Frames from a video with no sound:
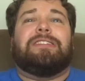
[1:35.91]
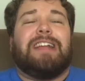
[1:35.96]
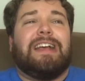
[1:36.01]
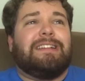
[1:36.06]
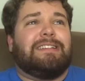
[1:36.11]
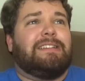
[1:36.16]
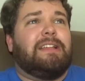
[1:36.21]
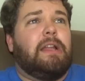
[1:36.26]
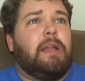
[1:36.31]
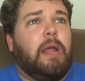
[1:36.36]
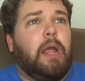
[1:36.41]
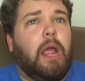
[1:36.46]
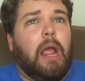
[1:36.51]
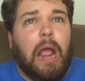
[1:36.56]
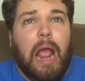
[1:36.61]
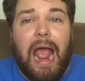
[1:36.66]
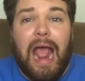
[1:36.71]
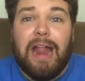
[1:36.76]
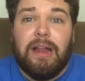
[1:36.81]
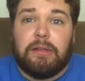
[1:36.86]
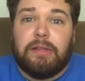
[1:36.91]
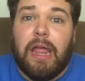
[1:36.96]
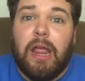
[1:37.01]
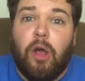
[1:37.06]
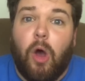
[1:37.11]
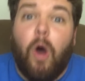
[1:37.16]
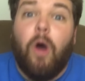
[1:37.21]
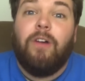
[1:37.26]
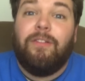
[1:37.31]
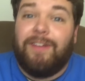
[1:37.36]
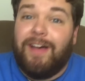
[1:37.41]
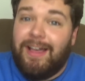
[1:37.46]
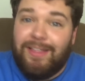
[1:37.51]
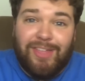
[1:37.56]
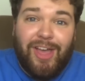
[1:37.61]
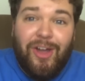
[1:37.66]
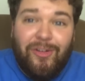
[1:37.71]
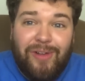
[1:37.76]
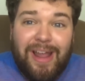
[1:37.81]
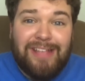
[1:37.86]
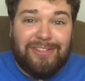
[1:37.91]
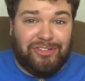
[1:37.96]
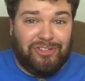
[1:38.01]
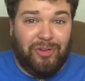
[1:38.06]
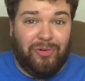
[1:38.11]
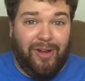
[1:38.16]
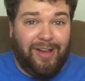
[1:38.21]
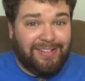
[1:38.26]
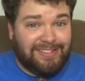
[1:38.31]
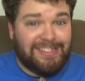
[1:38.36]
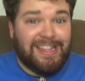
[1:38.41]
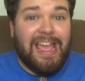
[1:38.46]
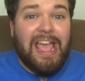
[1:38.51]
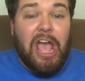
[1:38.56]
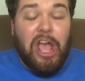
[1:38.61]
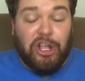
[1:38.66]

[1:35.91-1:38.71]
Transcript: destiny and take over the restaurant,